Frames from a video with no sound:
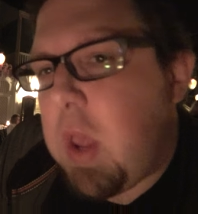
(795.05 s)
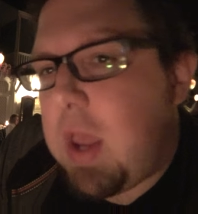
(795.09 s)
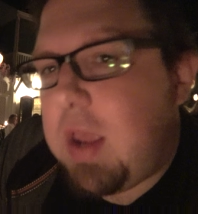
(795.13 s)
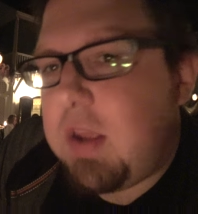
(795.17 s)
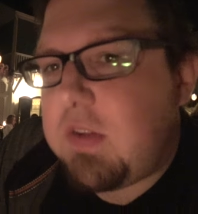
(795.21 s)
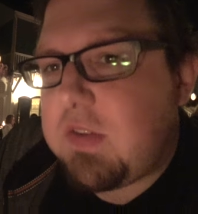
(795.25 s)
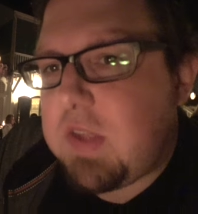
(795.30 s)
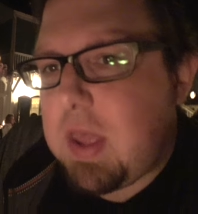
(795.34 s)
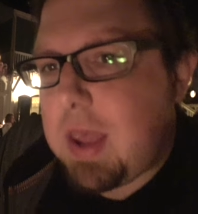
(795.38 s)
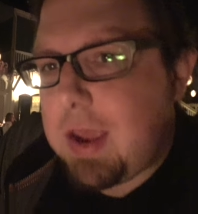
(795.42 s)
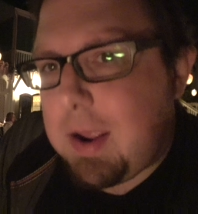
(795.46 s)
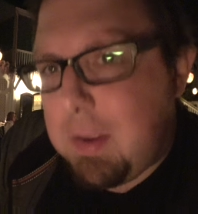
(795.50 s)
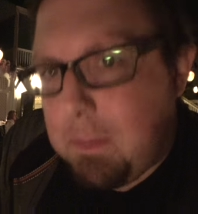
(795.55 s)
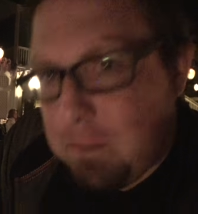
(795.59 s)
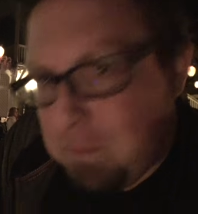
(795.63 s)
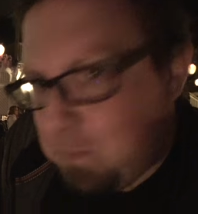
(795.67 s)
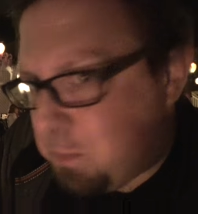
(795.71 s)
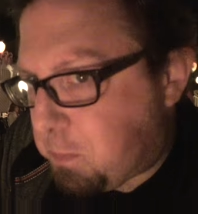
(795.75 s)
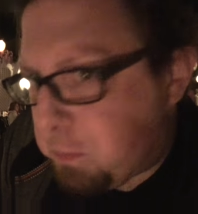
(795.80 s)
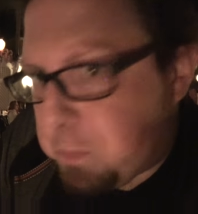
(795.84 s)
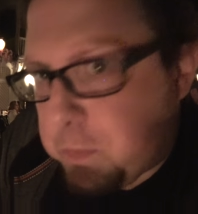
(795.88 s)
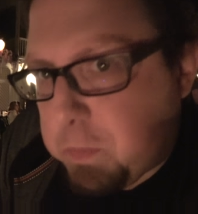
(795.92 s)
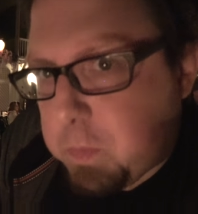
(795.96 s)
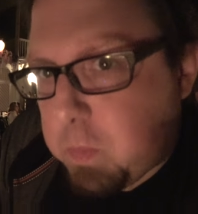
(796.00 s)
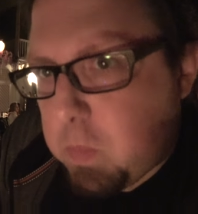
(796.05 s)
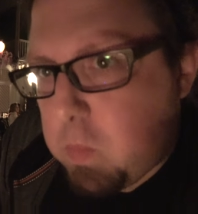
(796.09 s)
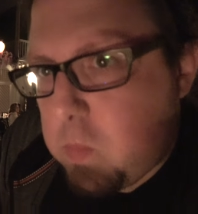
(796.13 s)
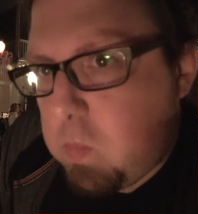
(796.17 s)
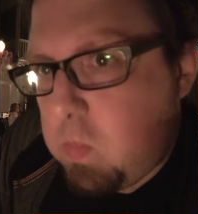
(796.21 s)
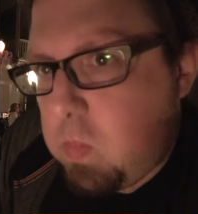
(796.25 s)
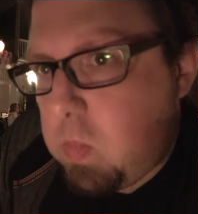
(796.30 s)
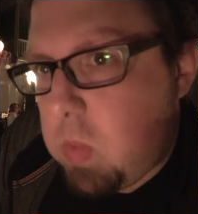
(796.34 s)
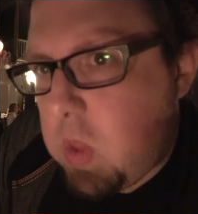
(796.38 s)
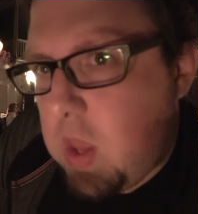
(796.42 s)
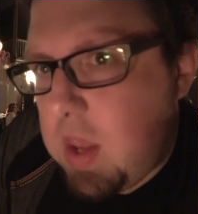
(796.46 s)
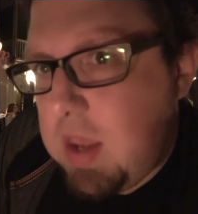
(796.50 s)
He's like,
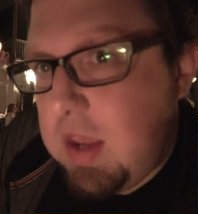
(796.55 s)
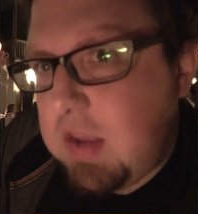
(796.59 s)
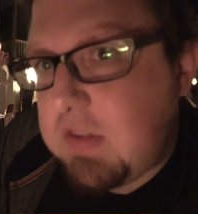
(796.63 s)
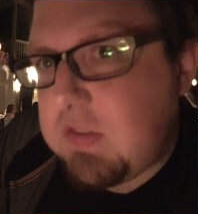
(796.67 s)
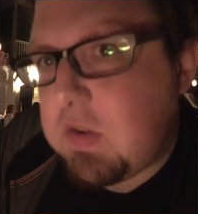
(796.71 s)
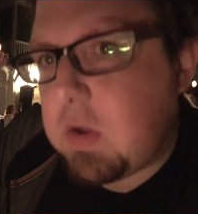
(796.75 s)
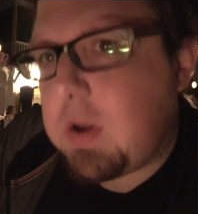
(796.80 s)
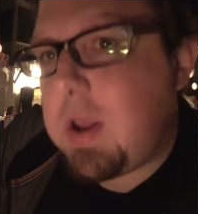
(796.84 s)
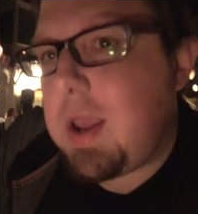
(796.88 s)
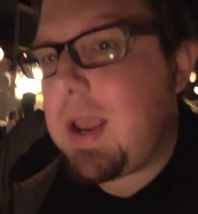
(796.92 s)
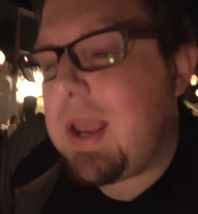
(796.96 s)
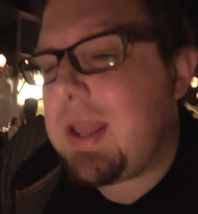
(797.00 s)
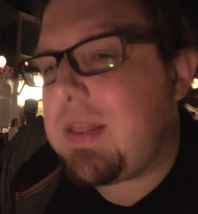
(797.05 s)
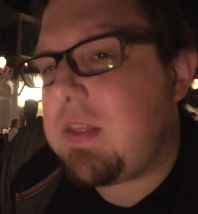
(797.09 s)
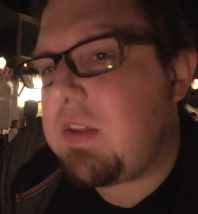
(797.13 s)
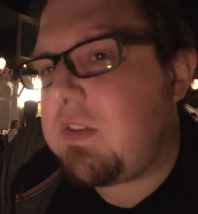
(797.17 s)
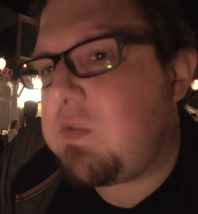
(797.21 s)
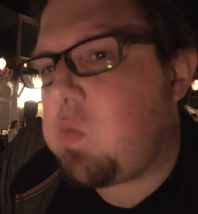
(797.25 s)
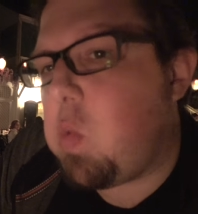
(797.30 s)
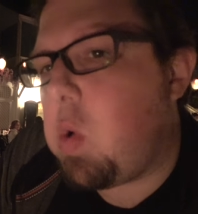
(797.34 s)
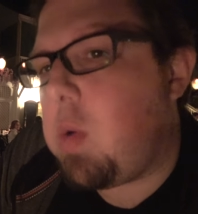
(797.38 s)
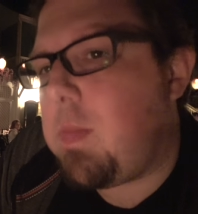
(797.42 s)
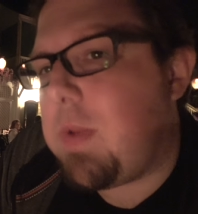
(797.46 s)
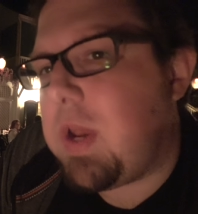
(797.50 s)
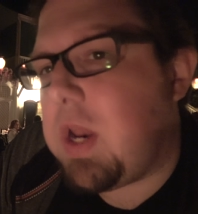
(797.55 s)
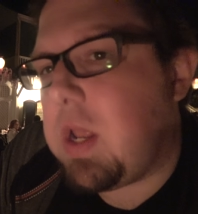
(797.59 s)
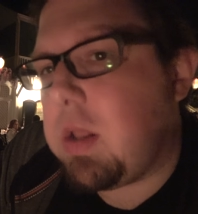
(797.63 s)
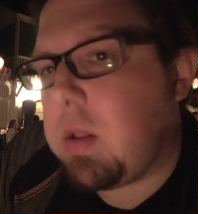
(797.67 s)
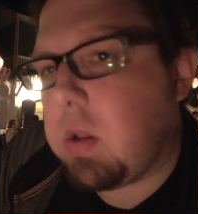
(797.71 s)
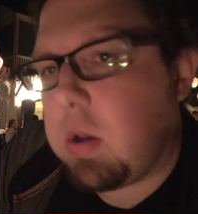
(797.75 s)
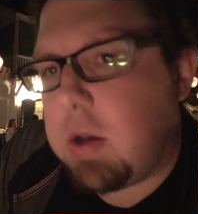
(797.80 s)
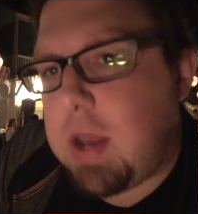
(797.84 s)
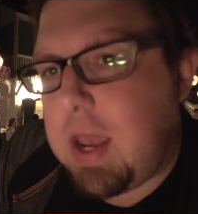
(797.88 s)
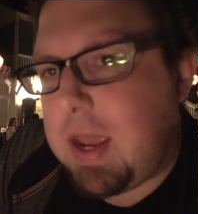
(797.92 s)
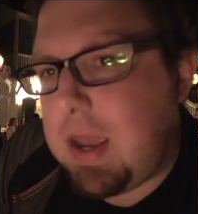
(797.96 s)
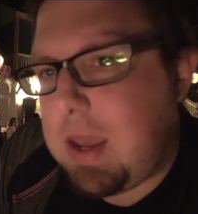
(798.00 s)
he's looking at this woman and
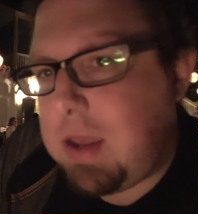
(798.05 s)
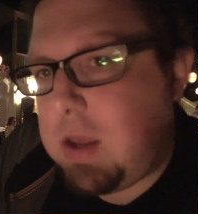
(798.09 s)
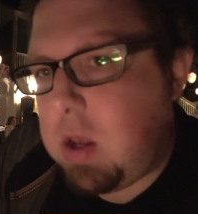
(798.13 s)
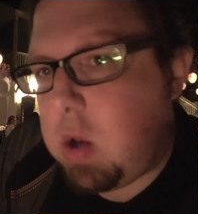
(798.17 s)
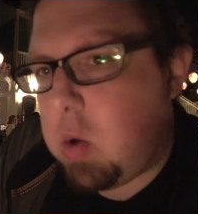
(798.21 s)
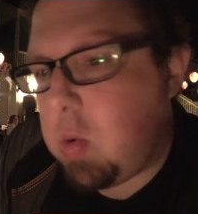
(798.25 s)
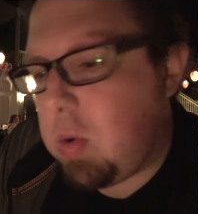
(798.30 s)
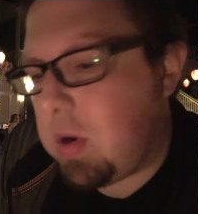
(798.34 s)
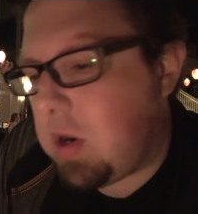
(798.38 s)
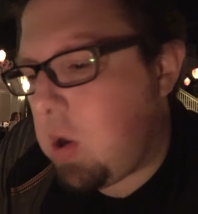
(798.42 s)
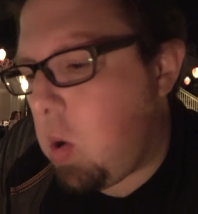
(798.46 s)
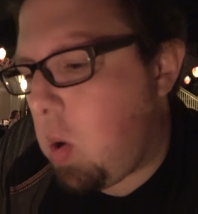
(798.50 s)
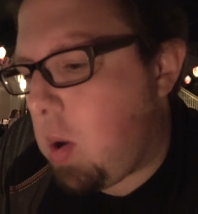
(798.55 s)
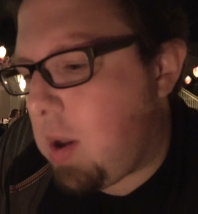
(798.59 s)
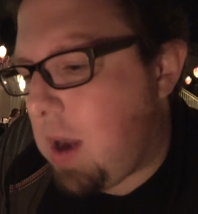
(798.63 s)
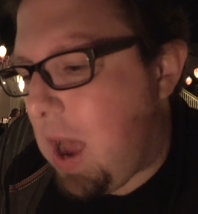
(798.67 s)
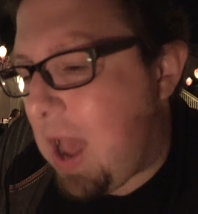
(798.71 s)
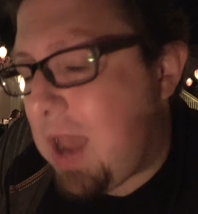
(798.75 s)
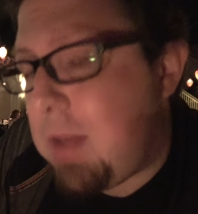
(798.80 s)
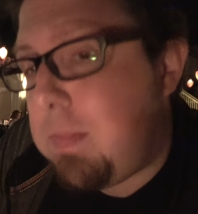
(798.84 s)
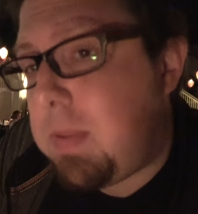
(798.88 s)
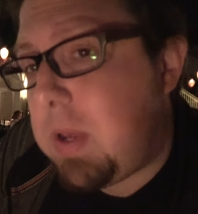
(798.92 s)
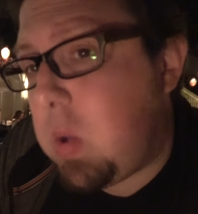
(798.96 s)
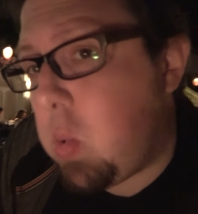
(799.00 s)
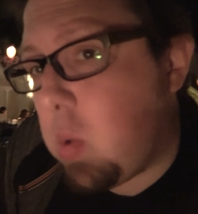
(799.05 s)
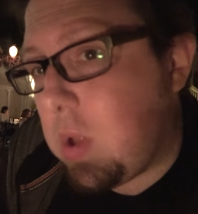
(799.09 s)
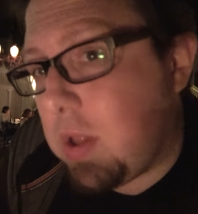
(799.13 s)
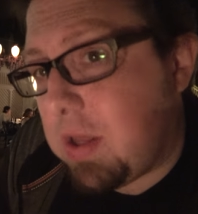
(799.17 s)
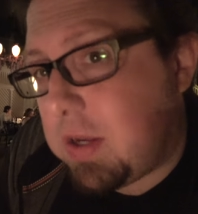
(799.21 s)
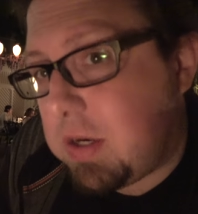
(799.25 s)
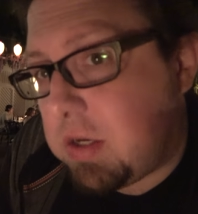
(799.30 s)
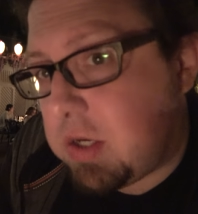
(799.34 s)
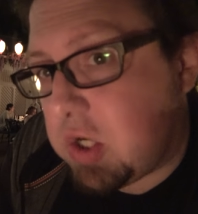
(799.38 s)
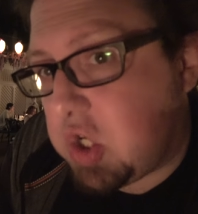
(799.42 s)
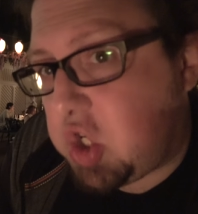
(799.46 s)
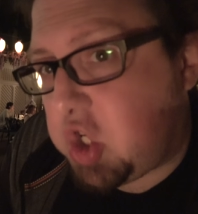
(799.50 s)
looking at you and going, "I be
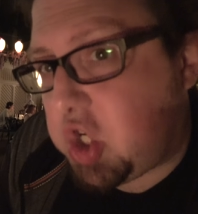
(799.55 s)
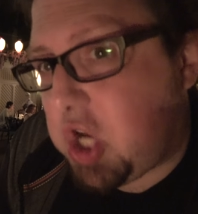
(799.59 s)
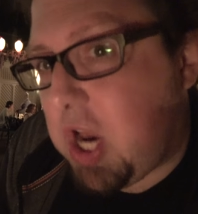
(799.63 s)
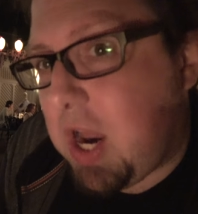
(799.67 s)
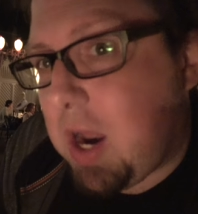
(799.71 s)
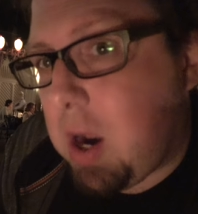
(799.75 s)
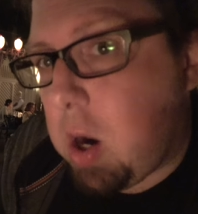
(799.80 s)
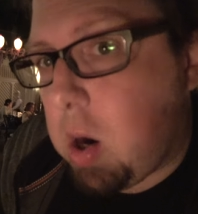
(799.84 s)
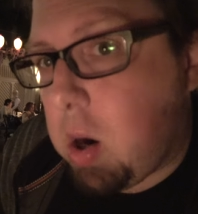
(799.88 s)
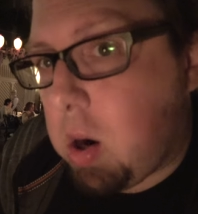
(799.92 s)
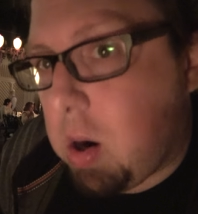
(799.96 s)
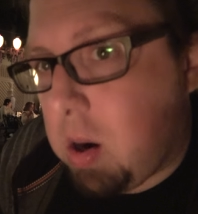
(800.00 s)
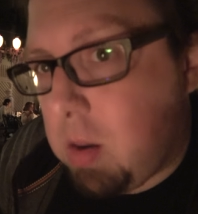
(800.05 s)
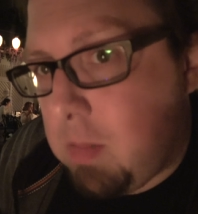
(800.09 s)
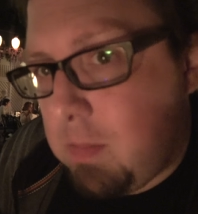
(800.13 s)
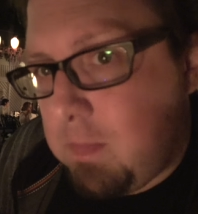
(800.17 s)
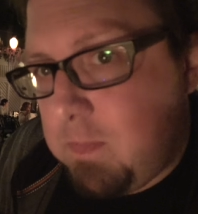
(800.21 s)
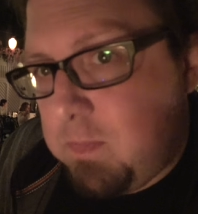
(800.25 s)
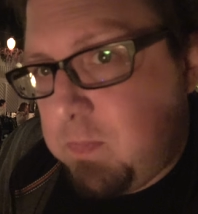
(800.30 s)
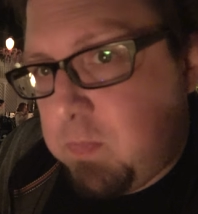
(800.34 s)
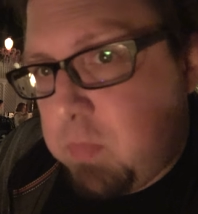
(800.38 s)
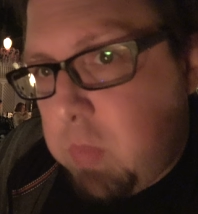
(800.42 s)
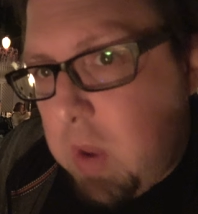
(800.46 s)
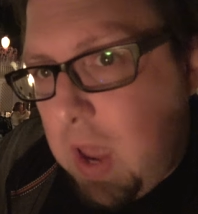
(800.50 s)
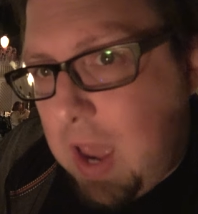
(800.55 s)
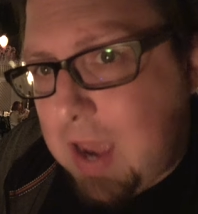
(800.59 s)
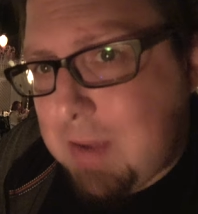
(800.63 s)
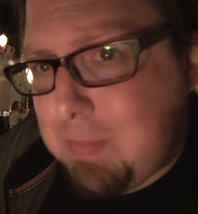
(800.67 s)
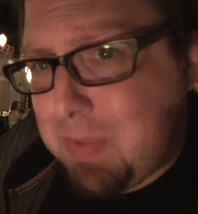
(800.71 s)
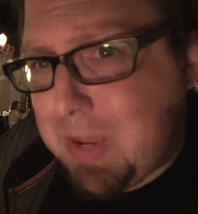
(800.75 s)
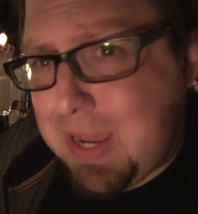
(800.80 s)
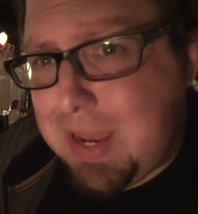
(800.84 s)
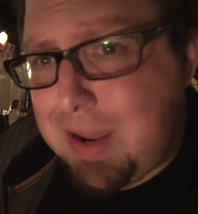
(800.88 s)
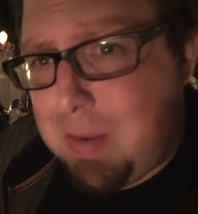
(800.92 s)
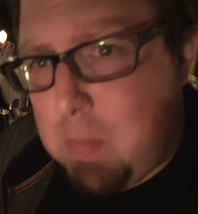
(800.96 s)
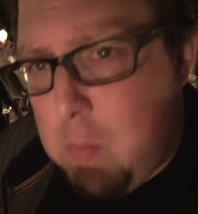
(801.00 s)
willing to share, I
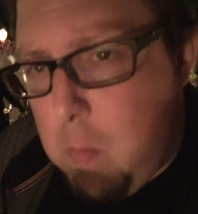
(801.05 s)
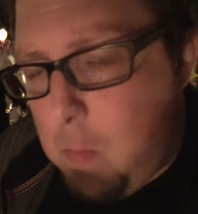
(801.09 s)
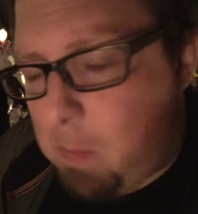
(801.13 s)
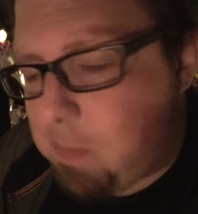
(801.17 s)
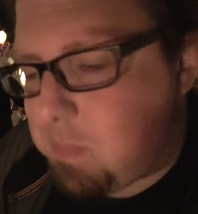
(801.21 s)
be."